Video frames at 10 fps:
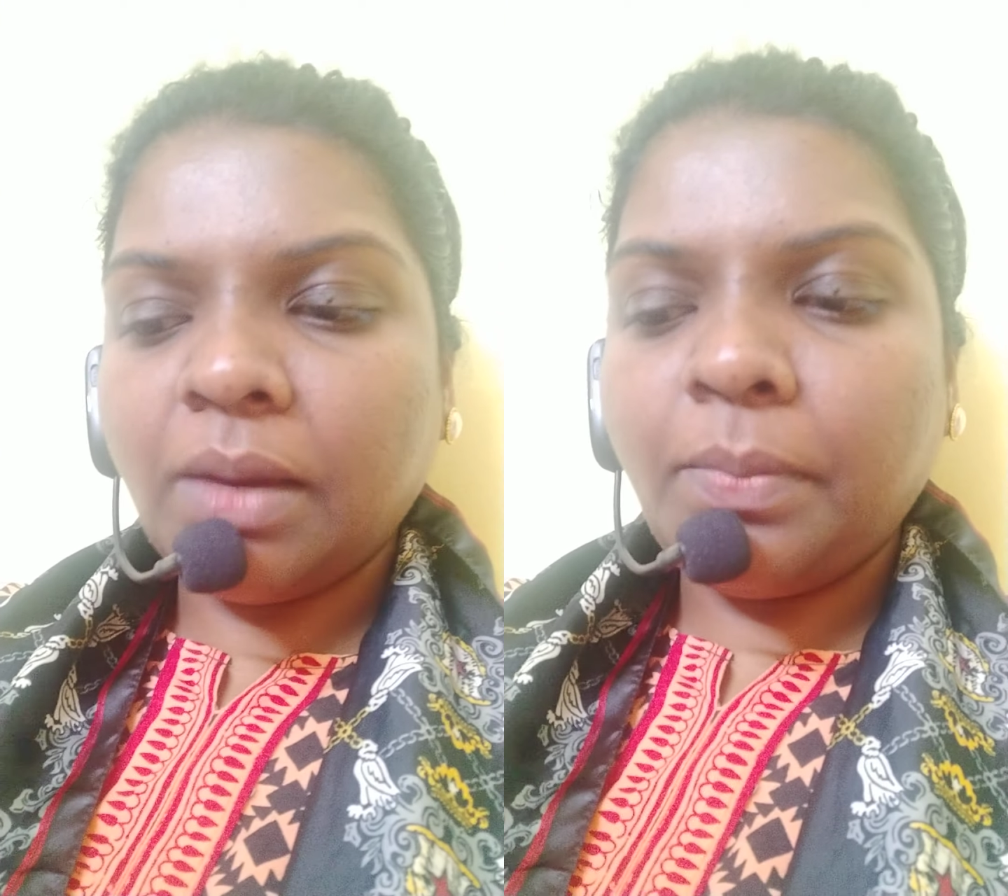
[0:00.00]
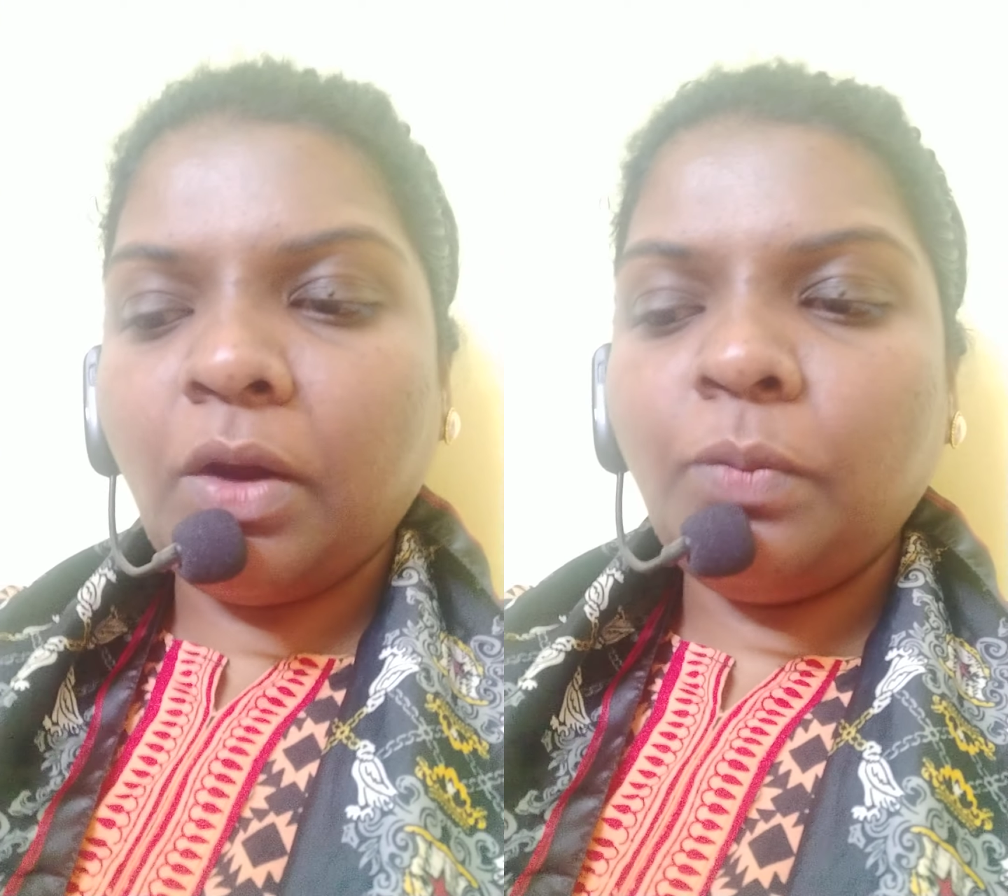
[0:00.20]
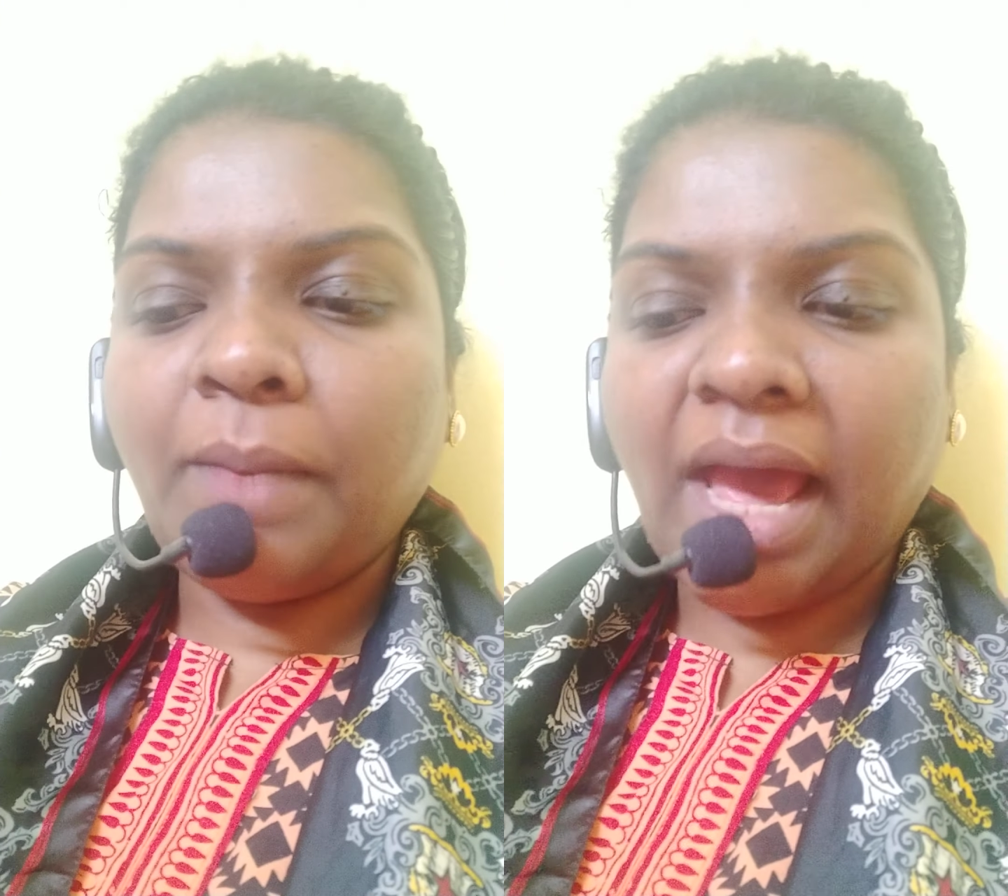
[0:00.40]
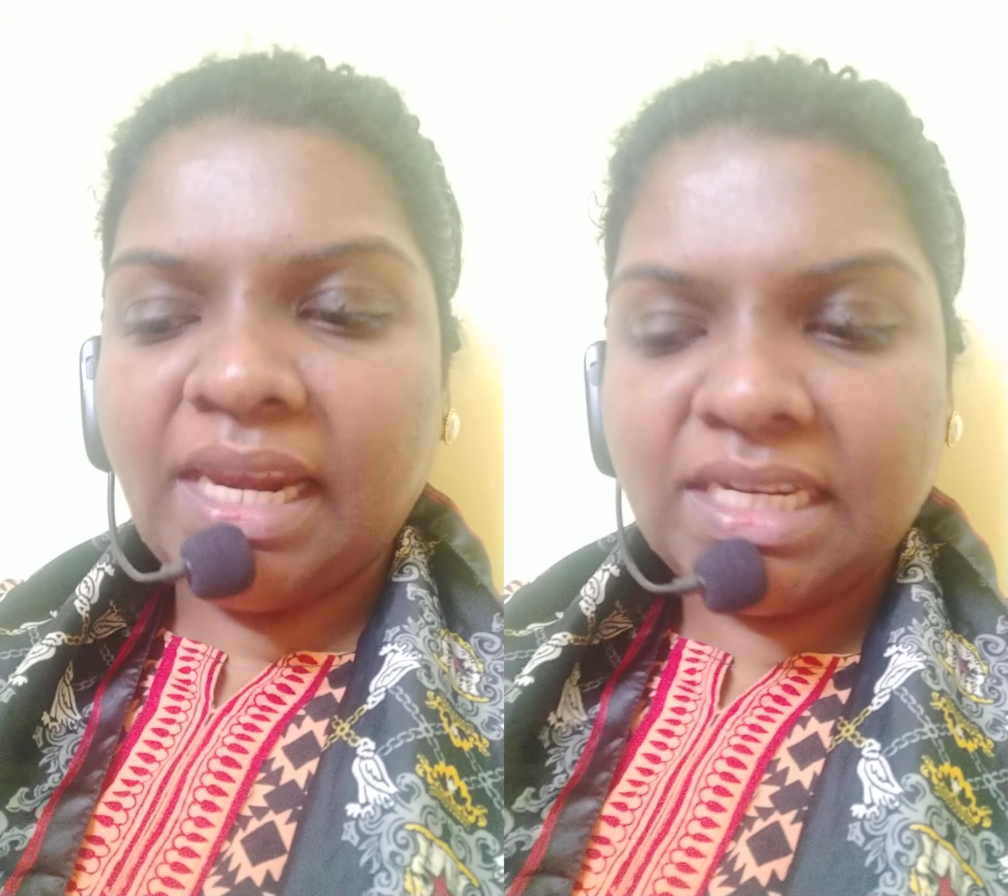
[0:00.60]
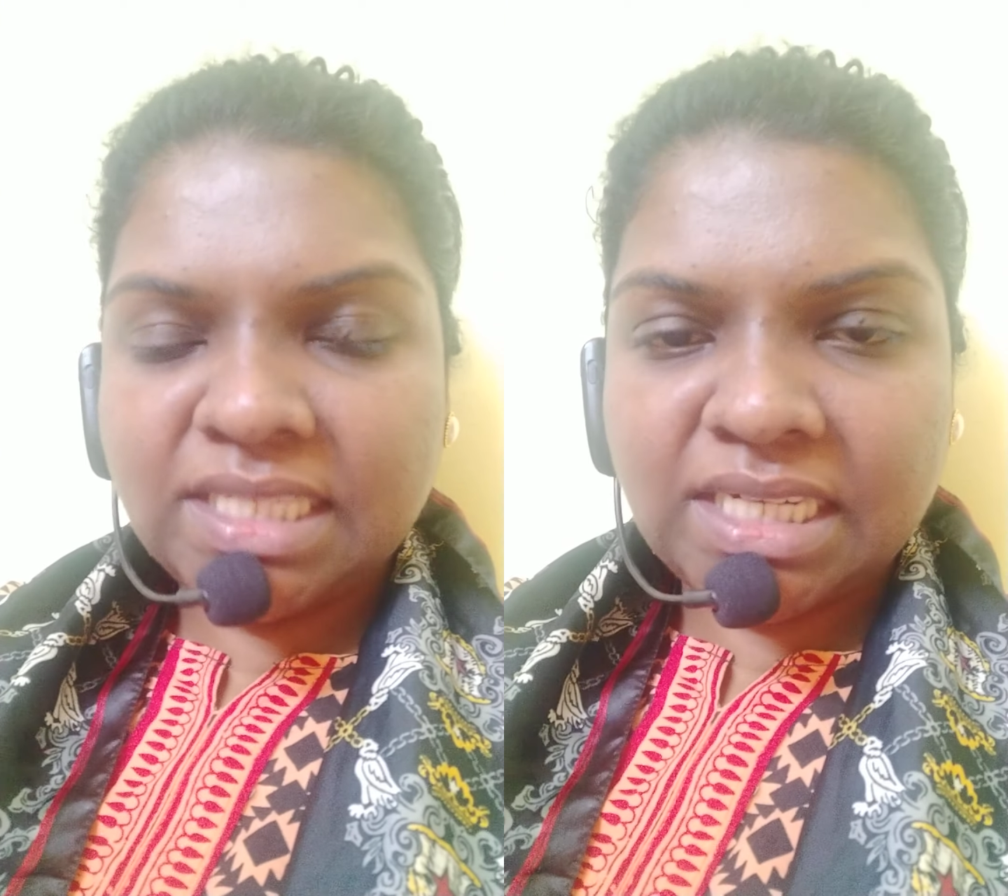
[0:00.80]
about
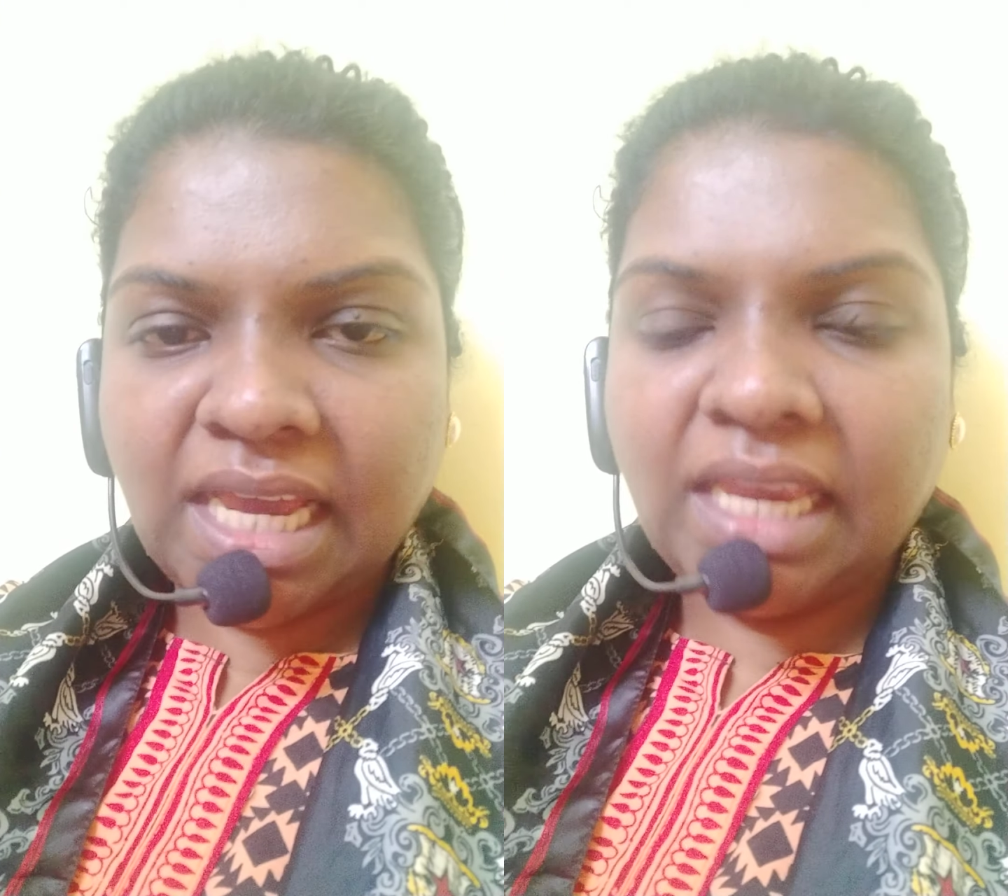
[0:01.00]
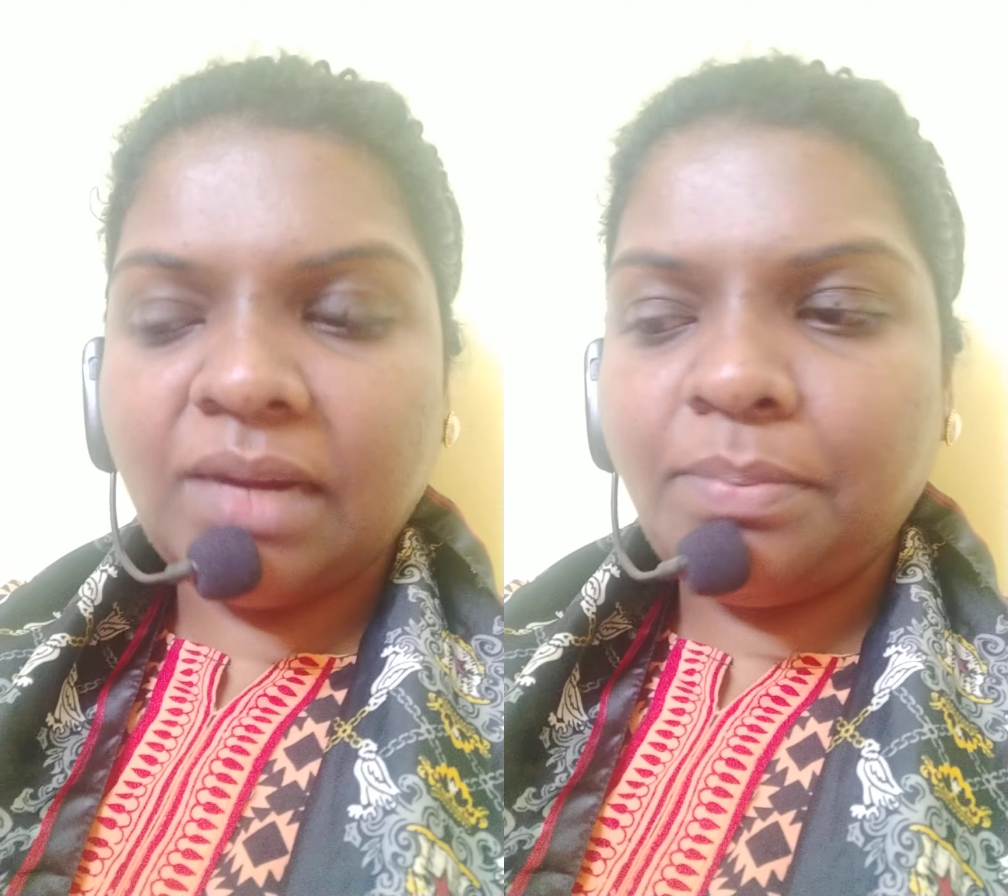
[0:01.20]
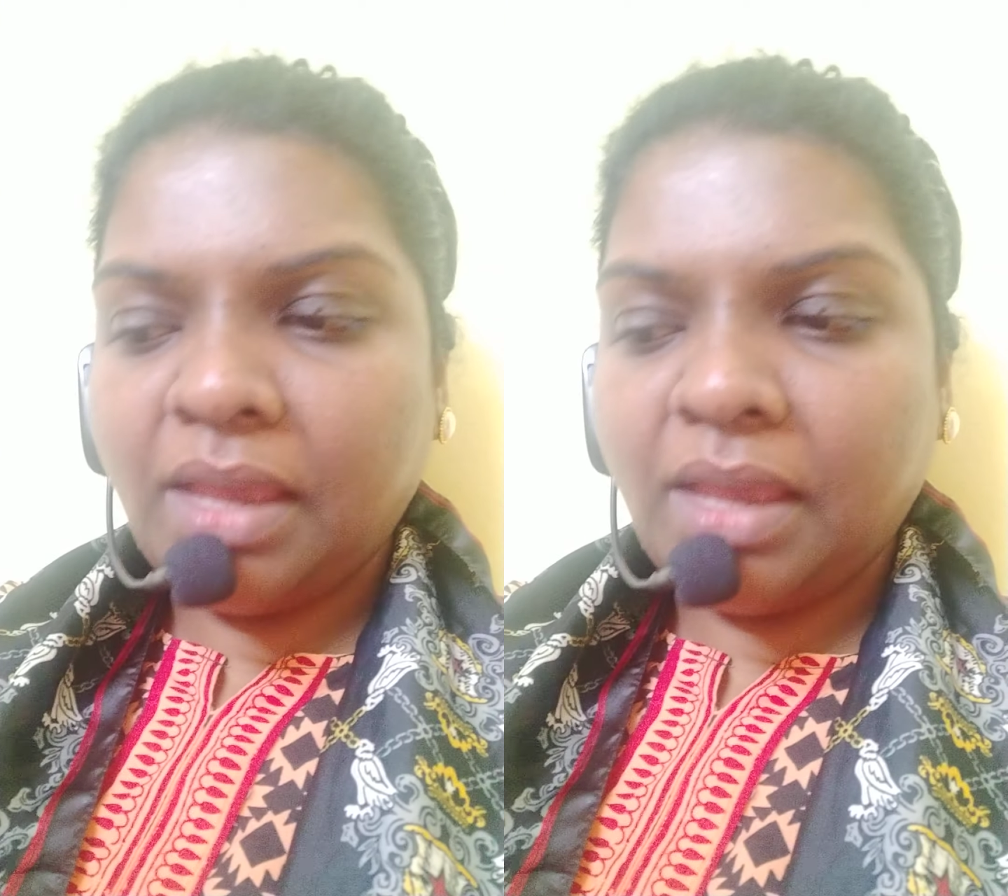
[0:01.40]
balanced diet,